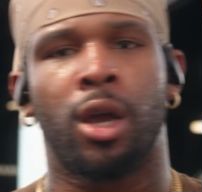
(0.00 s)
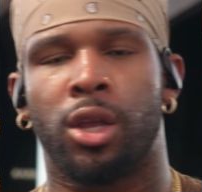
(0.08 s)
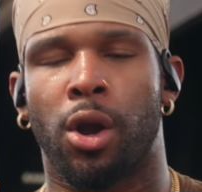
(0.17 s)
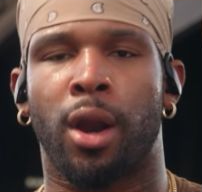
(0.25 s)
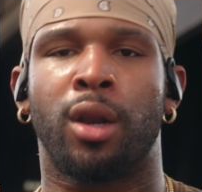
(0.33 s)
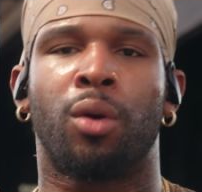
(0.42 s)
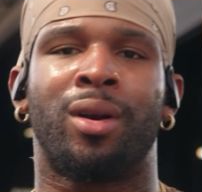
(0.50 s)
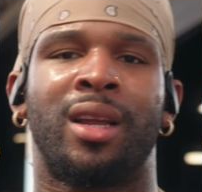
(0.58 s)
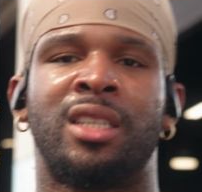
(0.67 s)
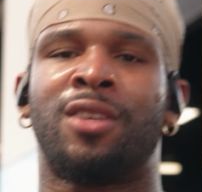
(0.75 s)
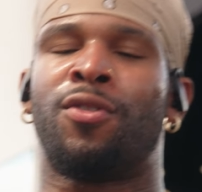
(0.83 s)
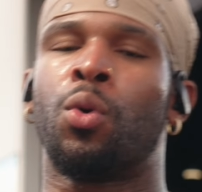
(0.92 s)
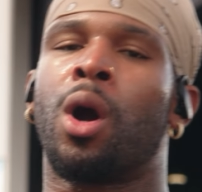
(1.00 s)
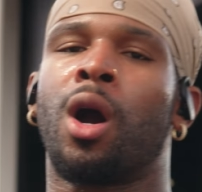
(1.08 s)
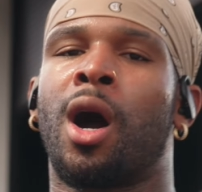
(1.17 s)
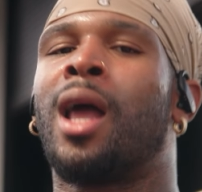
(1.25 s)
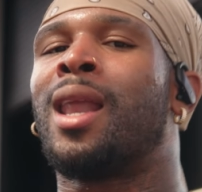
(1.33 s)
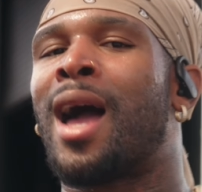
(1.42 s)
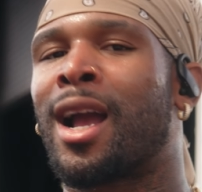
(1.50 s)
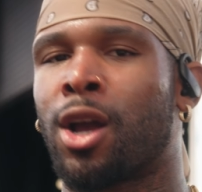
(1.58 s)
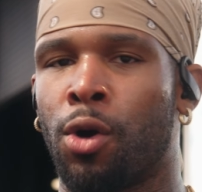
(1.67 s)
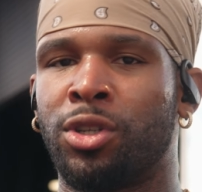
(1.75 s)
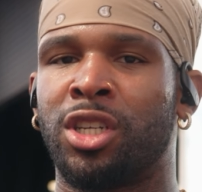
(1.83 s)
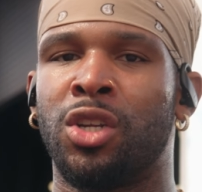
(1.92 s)
You already know what it is. If you want online
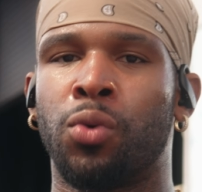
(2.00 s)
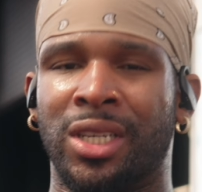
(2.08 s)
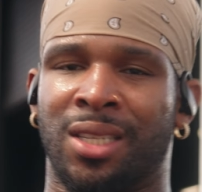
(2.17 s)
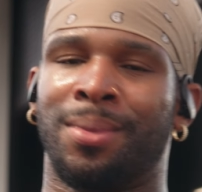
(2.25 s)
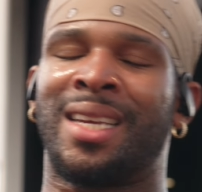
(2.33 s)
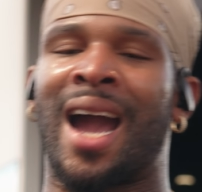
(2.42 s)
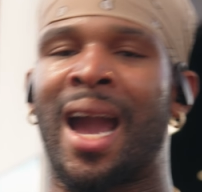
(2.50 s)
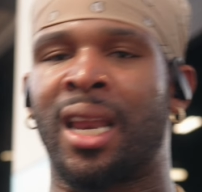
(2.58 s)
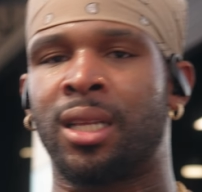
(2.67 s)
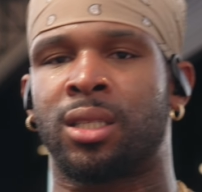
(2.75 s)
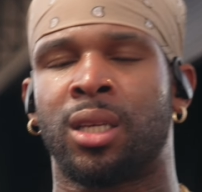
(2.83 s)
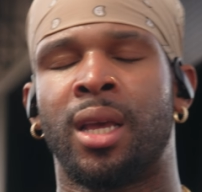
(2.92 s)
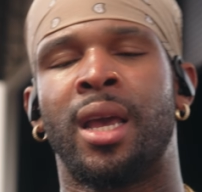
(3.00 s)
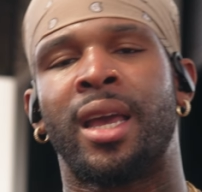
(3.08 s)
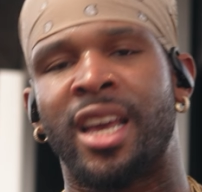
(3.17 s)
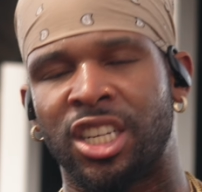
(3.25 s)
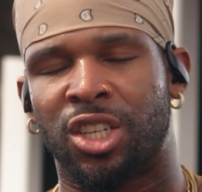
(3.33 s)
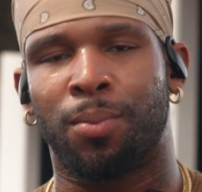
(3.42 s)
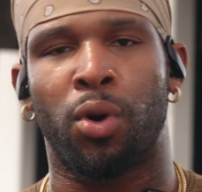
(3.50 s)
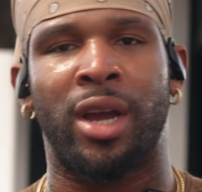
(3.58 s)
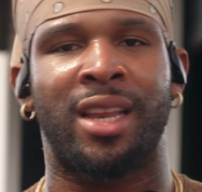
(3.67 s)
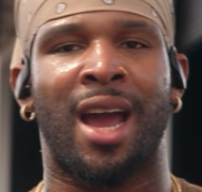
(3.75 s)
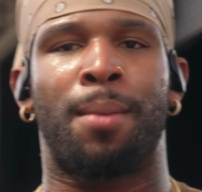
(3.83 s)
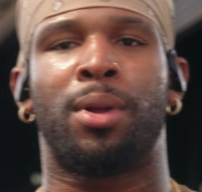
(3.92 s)
coaching, you want some guidance, hit your
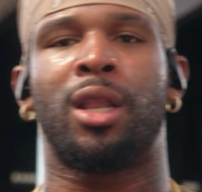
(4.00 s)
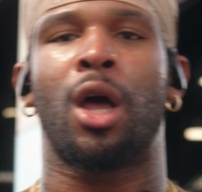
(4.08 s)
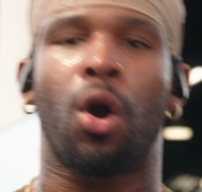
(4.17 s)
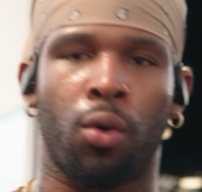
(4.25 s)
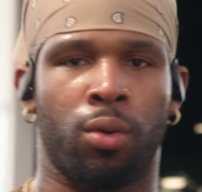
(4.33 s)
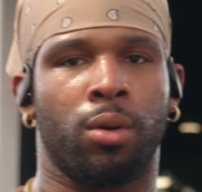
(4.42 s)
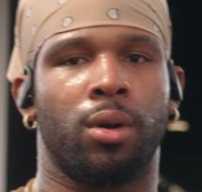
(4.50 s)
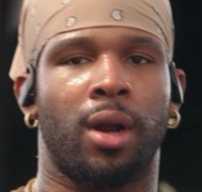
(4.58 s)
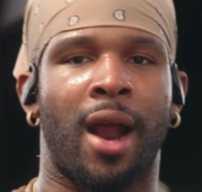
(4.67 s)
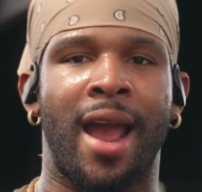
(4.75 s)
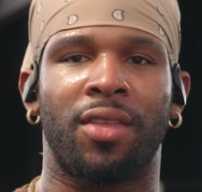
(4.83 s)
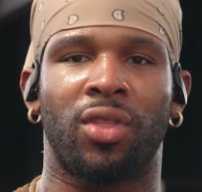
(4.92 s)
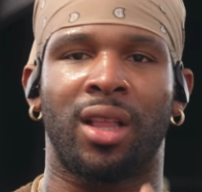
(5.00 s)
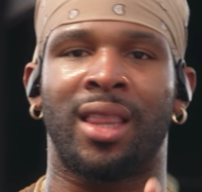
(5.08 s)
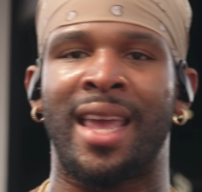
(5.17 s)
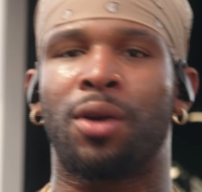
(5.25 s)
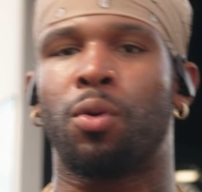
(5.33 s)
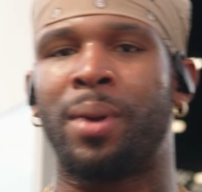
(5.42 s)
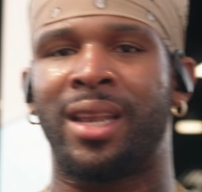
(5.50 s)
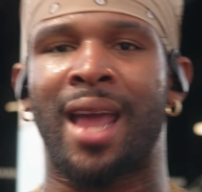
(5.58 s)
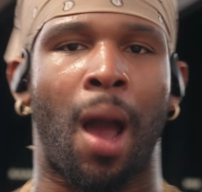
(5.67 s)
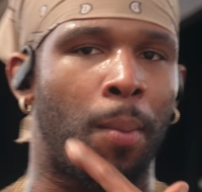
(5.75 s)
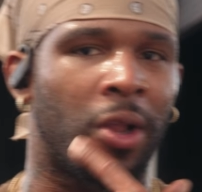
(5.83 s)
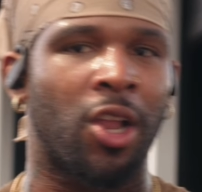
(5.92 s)
boy down below. All right, the link will be
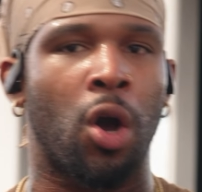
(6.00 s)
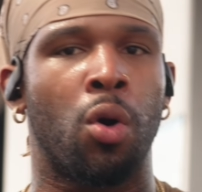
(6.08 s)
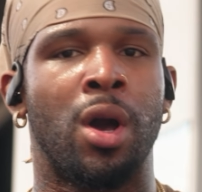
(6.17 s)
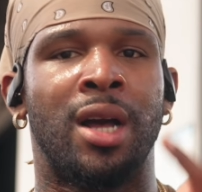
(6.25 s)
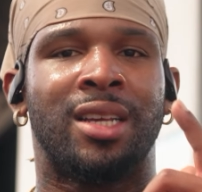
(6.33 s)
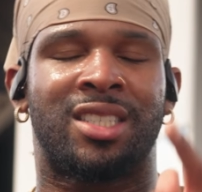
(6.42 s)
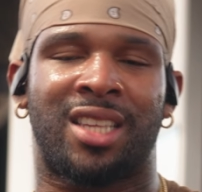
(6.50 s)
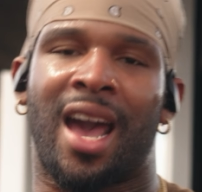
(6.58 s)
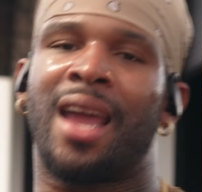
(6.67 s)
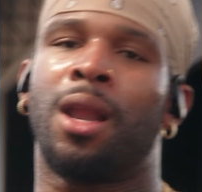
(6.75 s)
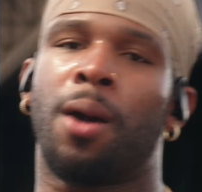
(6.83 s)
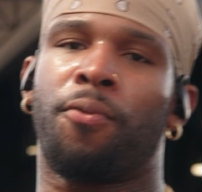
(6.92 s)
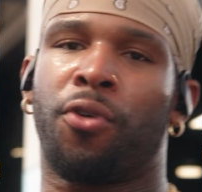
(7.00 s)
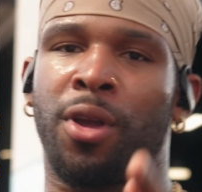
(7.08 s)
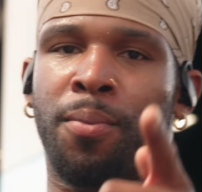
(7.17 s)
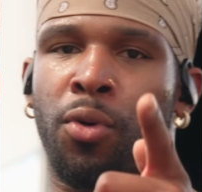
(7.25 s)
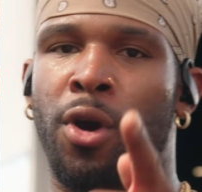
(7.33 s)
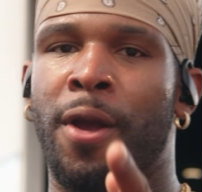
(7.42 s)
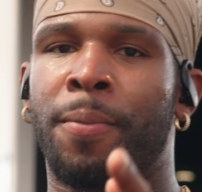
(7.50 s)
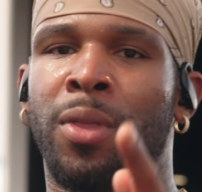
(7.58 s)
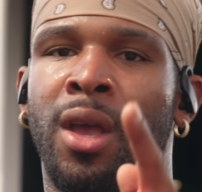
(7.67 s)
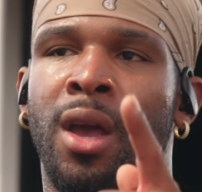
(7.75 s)
down below. Sign up for your boy.